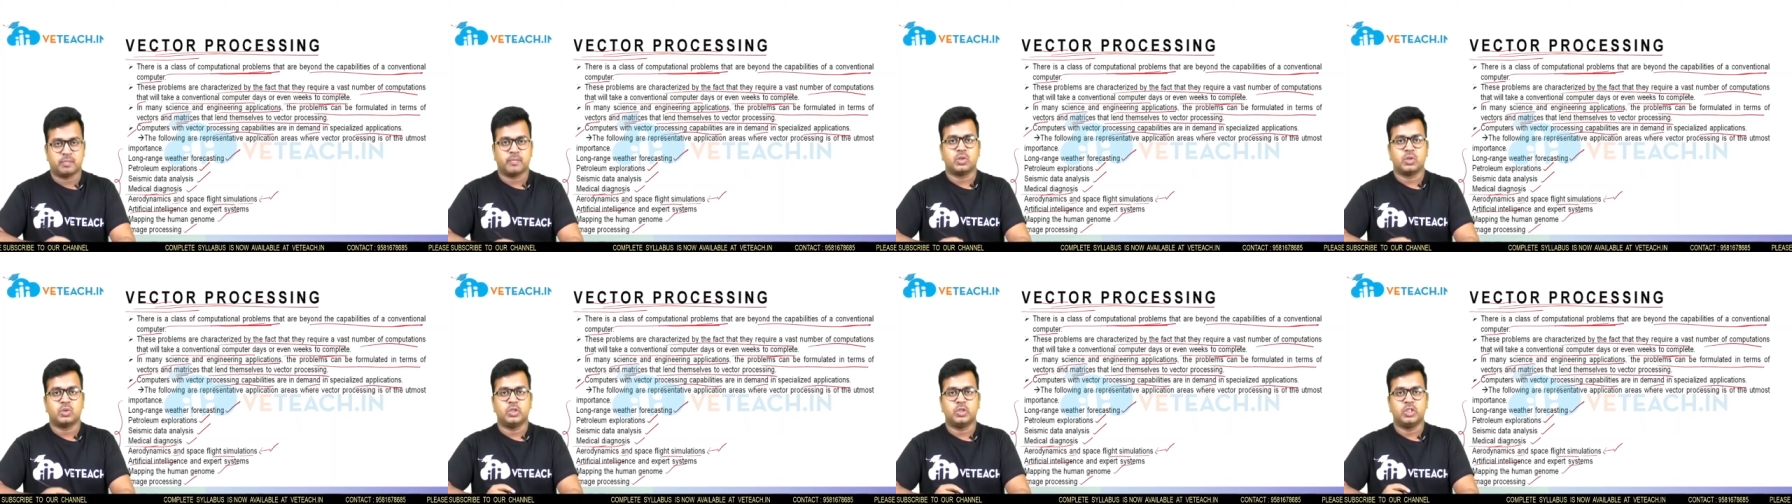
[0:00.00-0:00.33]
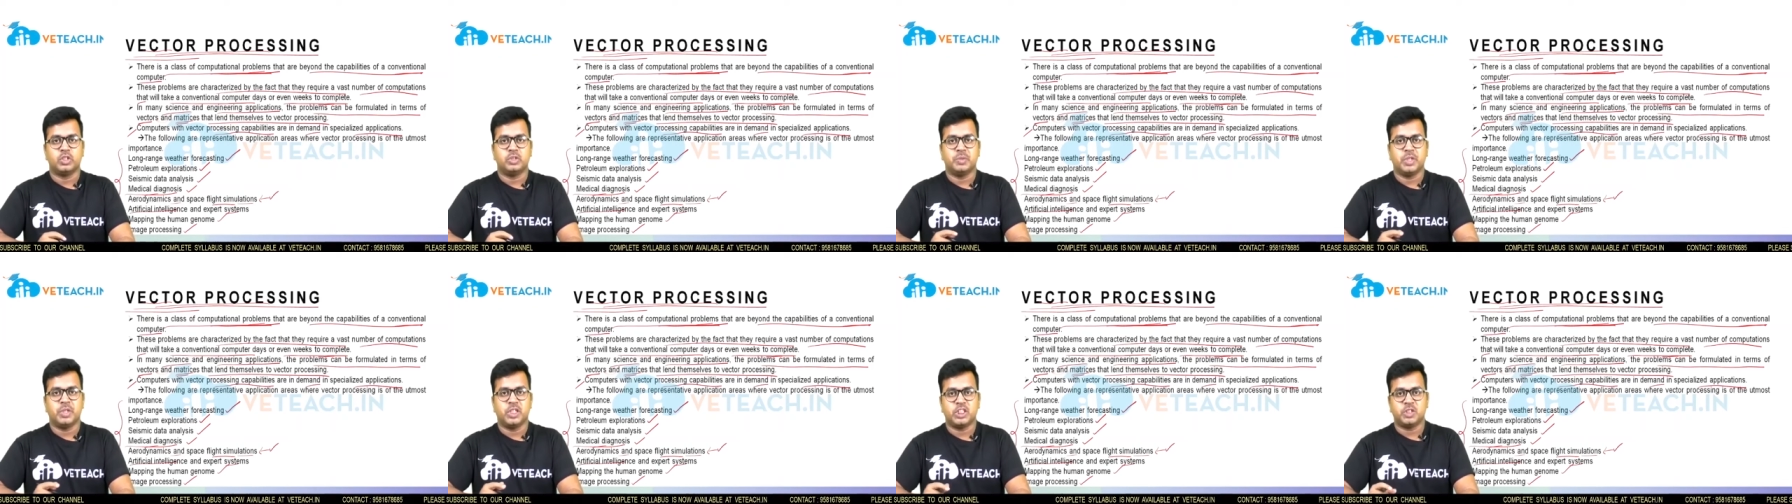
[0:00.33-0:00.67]
So
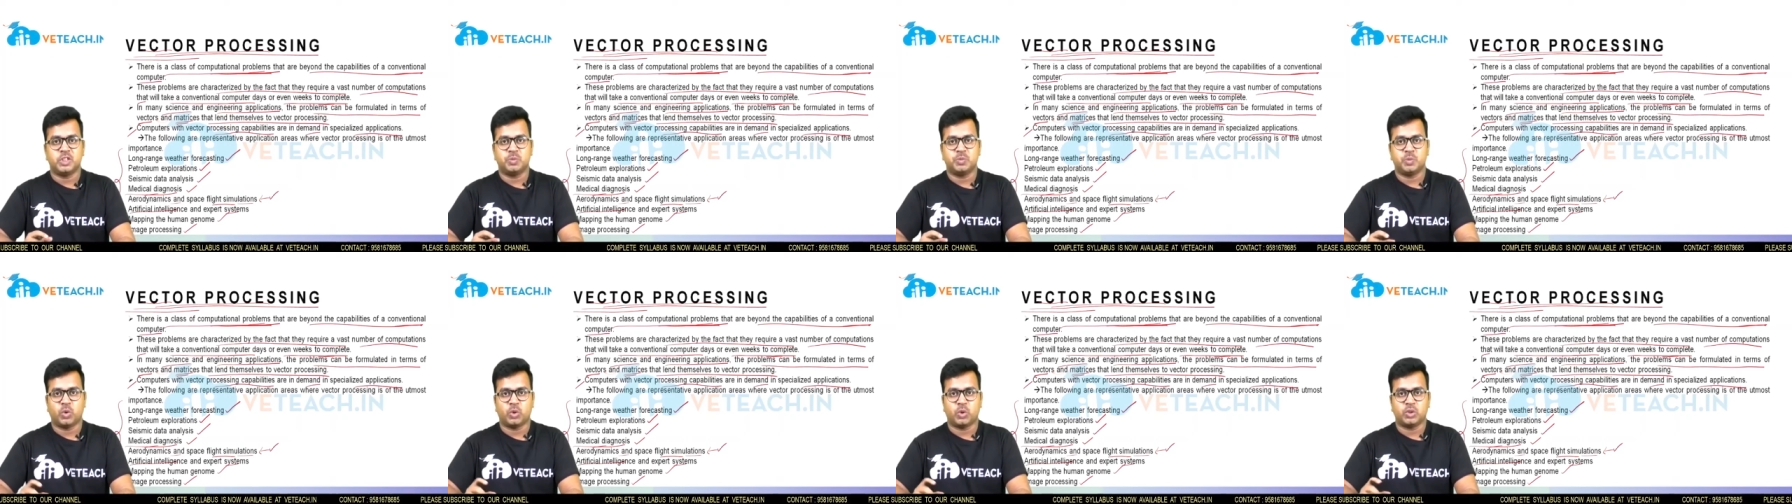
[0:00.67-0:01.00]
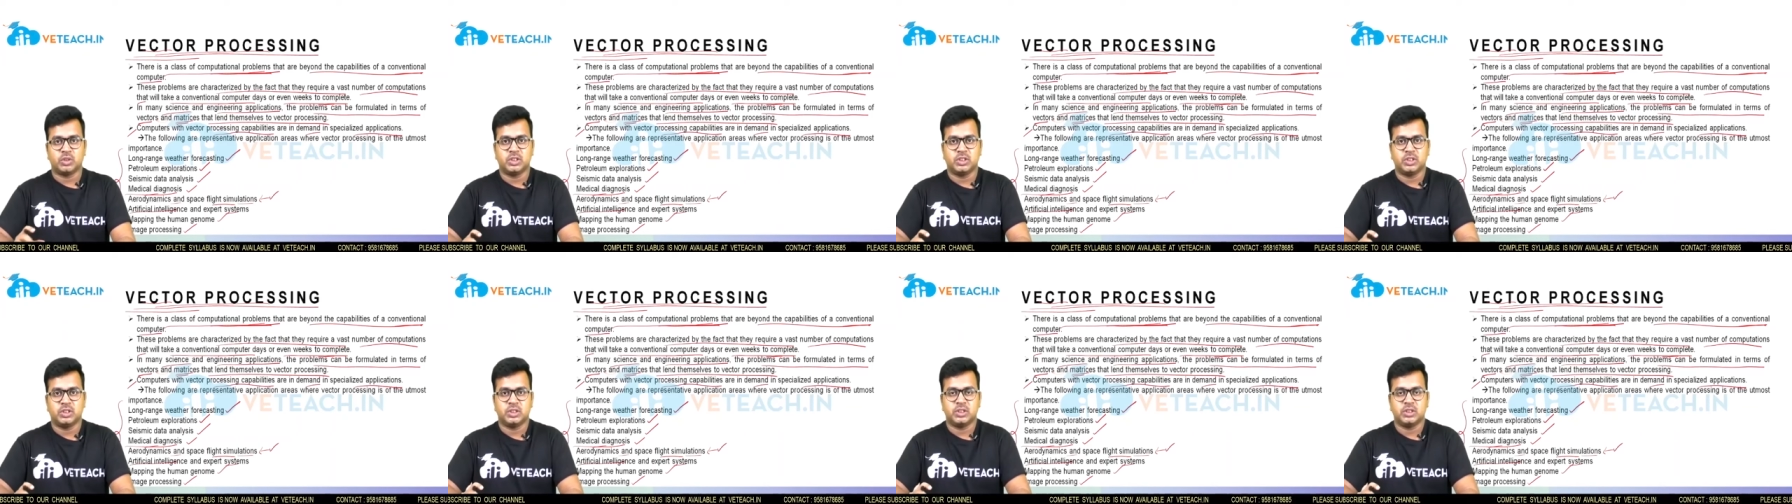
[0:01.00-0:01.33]
image
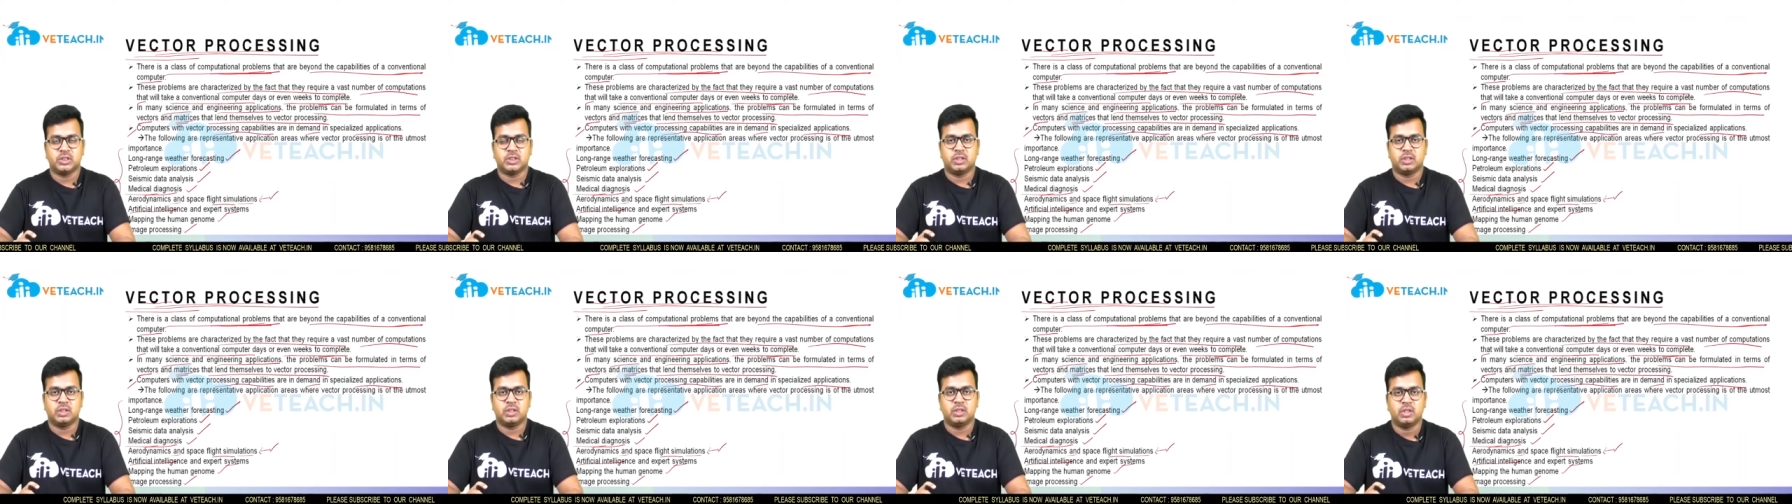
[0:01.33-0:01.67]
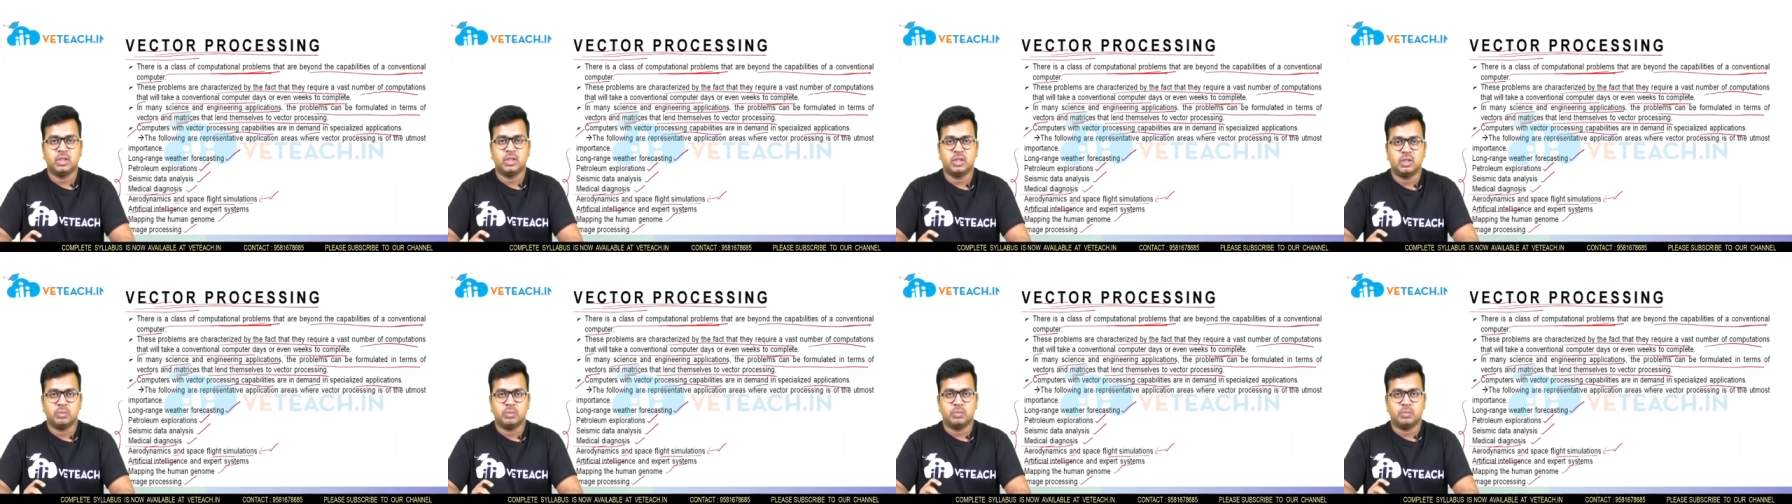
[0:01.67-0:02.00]
processing is the
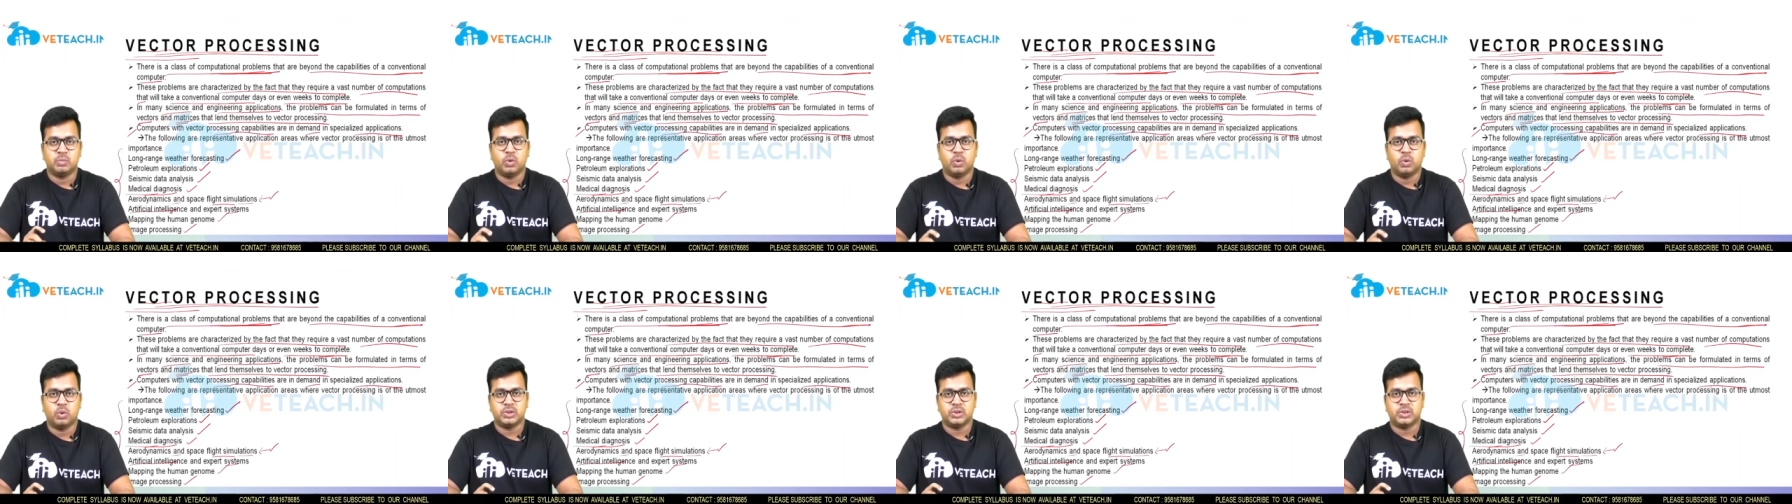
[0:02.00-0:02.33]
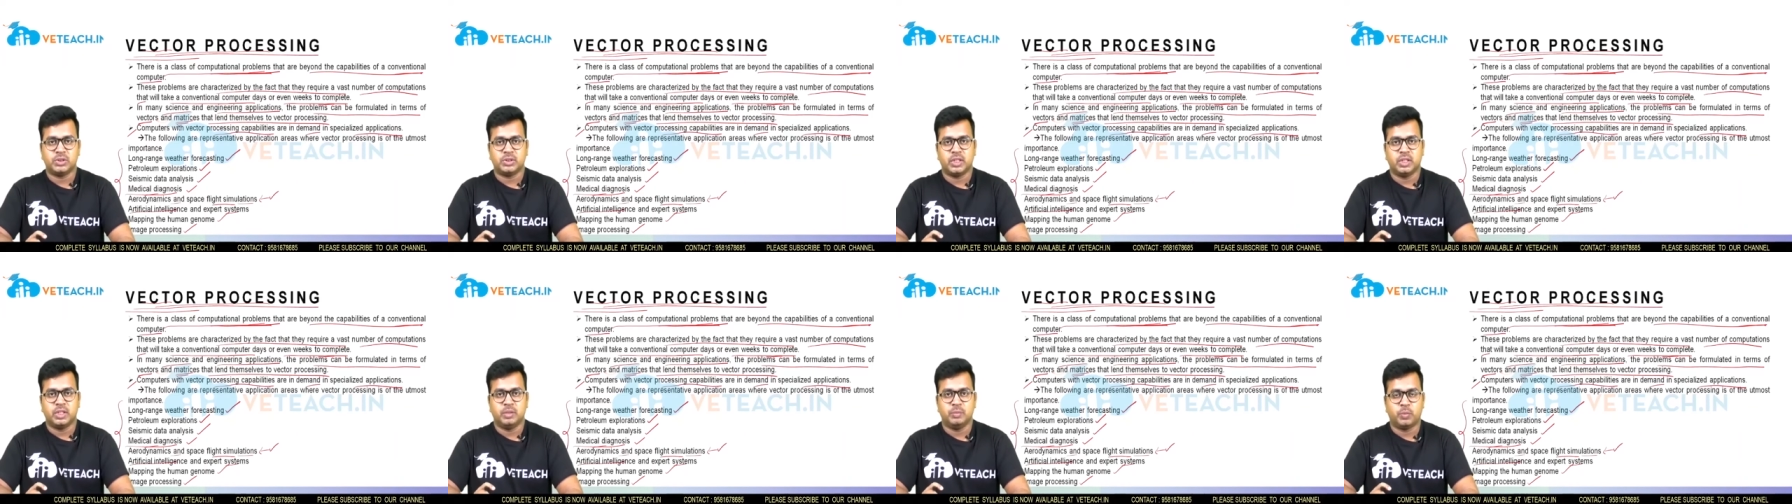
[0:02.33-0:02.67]

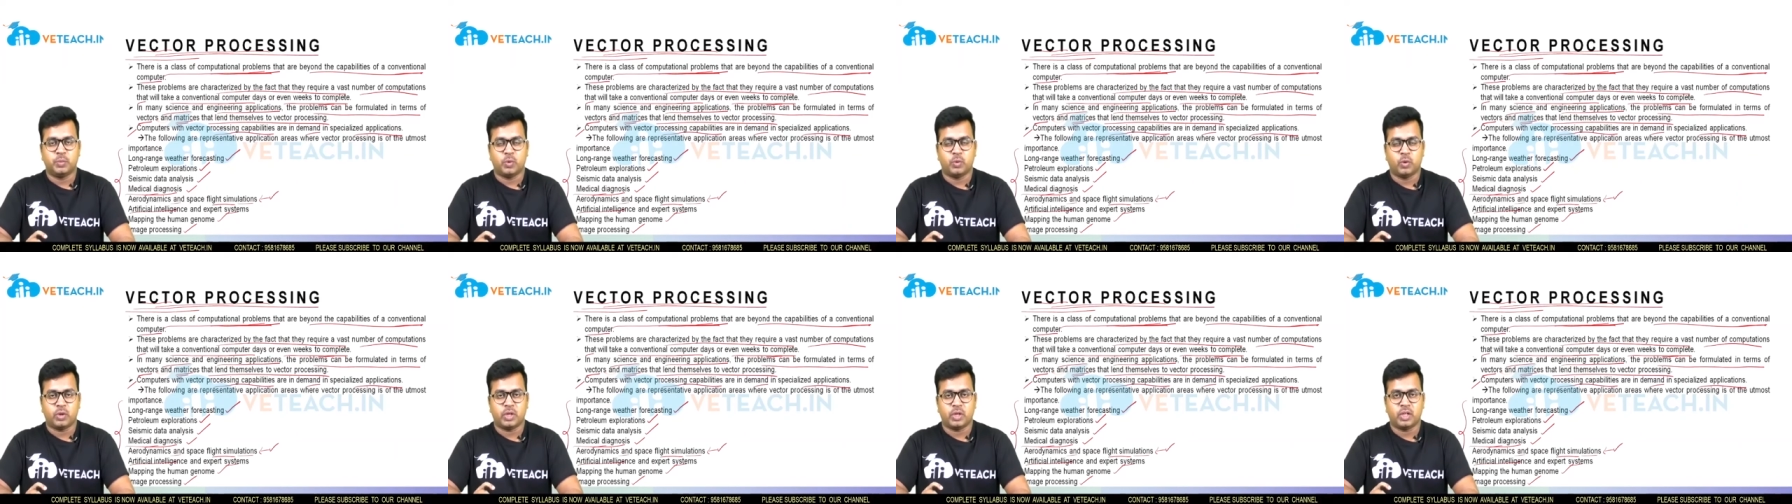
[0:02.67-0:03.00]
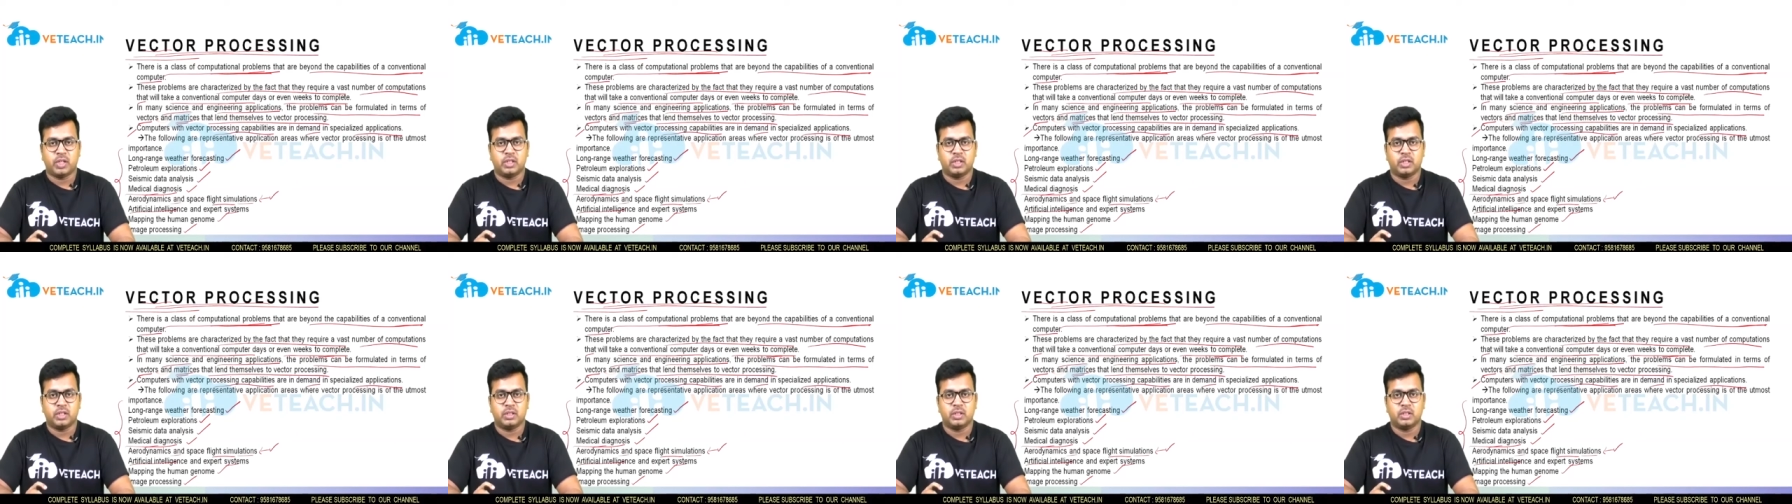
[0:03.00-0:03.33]
most
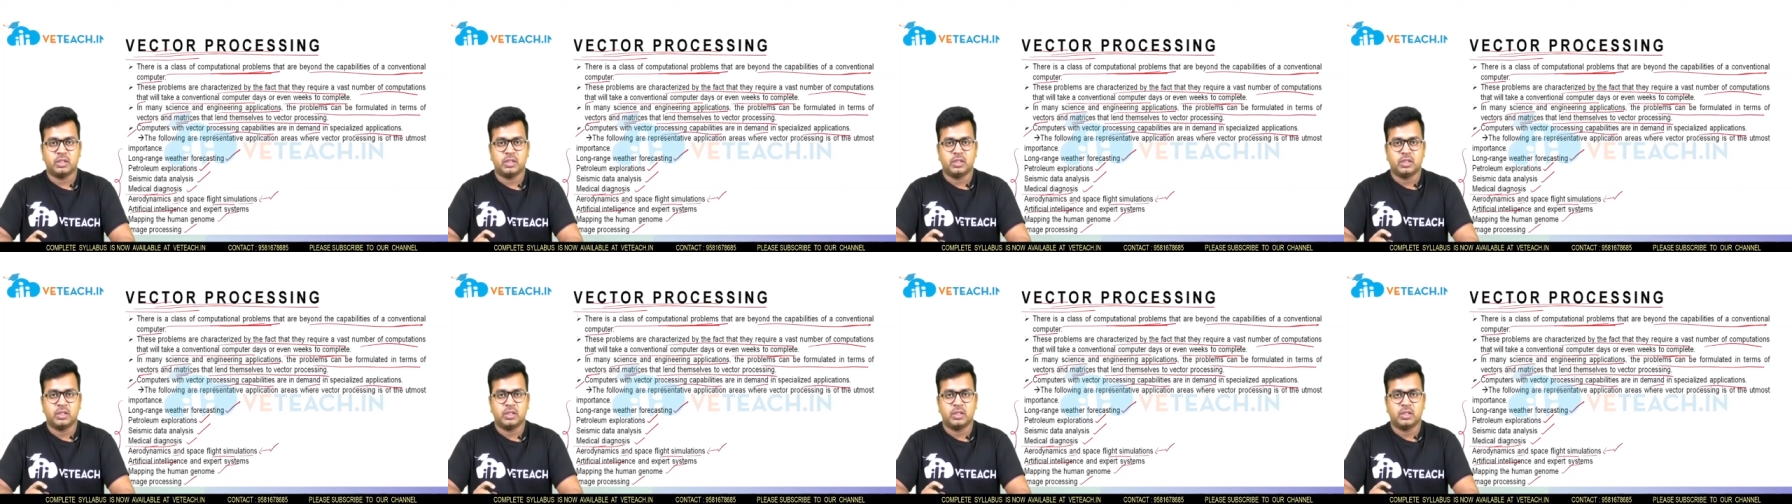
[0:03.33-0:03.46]
important